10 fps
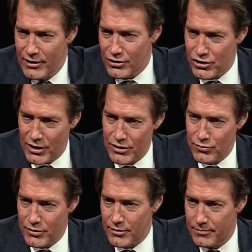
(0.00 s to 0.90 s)

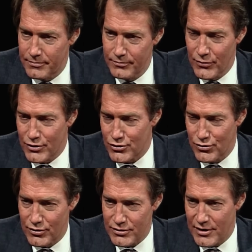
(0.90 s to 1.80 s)
interchange with the
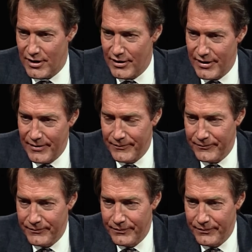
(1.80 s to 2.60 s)
students there now?